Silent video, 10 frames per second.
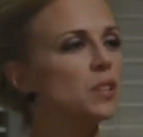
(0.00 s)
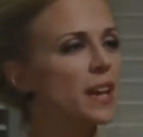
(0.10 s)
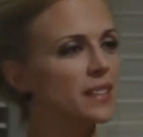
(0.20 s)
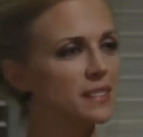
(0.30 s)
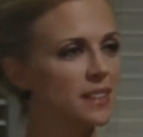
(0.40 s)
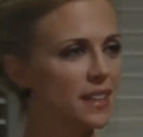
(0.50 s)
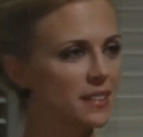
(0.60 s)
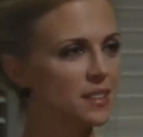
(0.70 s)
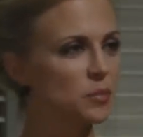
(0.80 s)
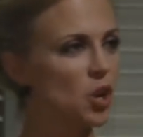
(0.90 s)
Would you like
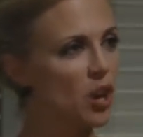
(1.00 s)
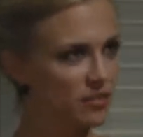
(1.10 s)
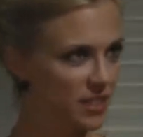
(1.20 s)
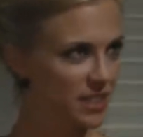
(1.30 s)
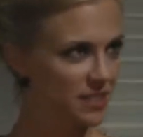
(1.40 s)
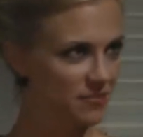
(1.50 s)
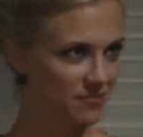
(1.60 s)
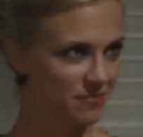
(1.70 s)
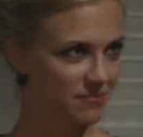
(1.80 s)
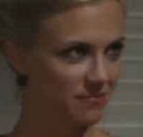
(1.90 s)
to get some
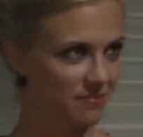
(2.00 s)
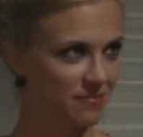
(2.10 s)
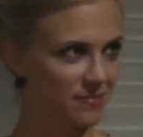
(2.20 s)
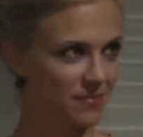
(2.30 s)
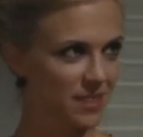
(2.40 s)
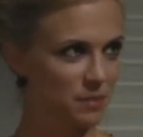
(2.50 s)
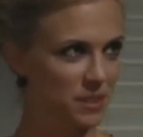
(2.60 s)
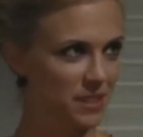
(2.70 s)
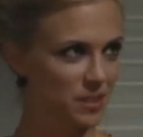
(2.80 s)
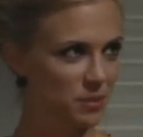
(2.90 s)
coffee?
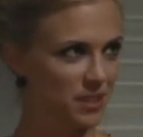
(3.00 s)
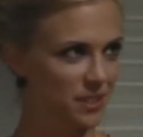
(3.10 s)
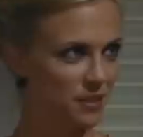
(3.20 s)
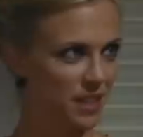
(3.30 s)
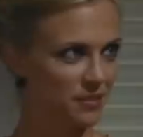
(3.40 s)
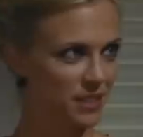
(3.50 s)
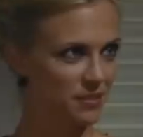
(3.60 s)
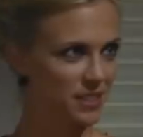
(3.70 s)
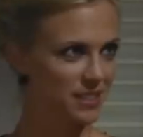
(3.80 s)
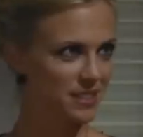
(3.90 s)
I'm in desperate need of a
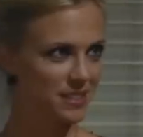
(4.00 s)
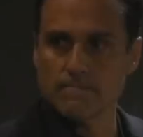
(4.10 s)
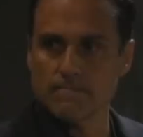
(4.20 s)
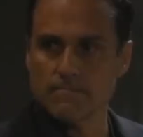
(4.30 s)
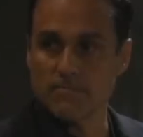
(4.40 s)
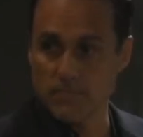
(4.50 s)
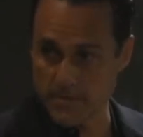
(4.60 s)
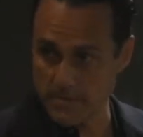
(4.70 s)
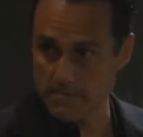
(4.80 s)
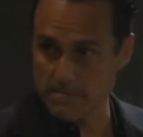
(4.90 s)
caffeine fix.
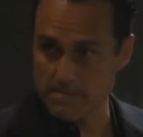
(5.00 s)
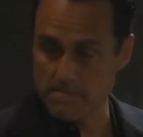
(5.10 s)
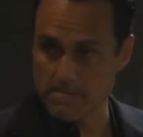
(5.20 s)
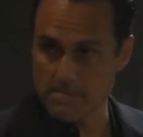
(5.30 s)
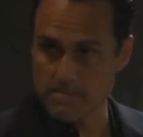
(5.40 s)
From here?